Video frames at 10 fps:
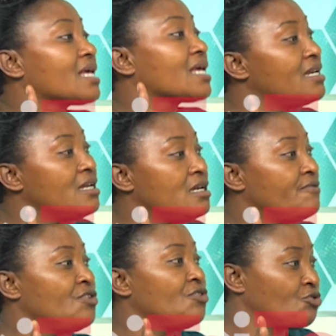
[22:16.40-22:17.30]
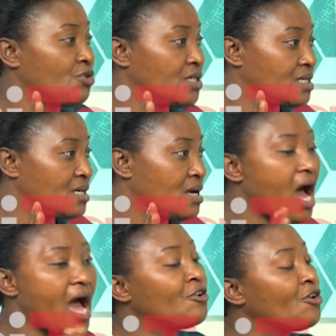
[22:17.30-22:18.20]
an individual choice.
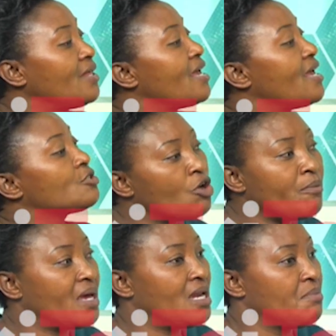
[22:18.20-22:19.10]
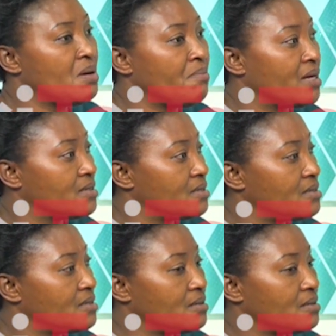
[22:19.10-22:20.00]
I know there are so many members
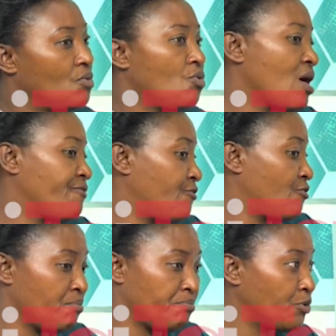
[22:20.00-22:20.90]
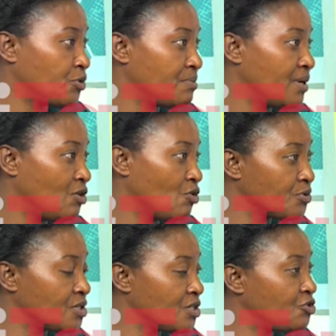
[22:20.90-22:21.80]
who are from possibly the
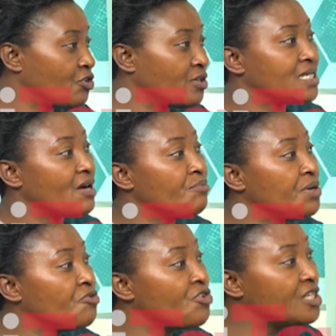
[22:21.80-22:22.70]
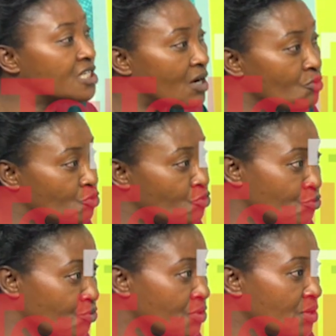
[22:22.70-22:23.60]
opposition that have been reached out to,
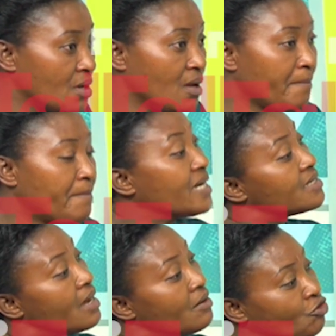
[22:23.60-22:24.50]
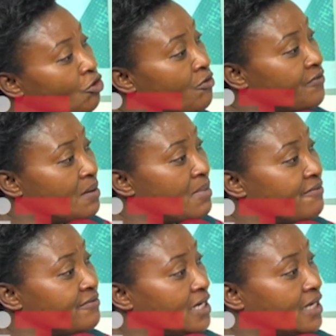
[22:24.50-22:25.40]
but not all of them have
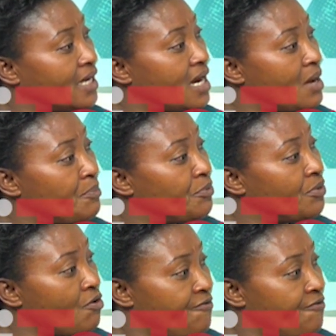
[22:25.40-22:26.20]
taken up the offer.